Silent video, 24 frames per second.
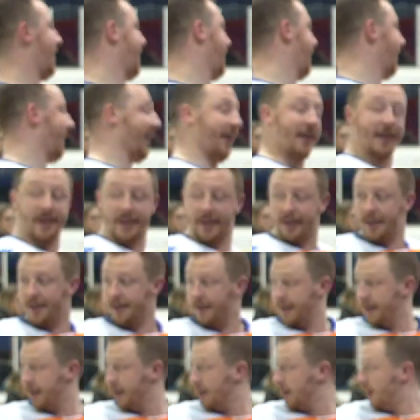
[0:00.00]

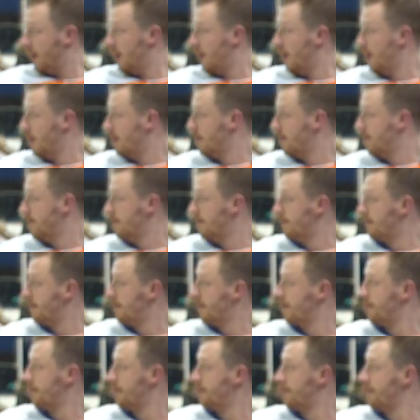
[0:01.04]

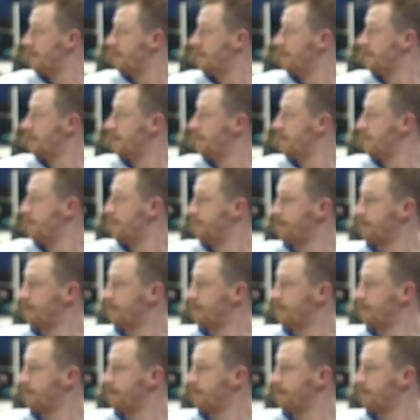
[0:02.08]
This person isn't speaking.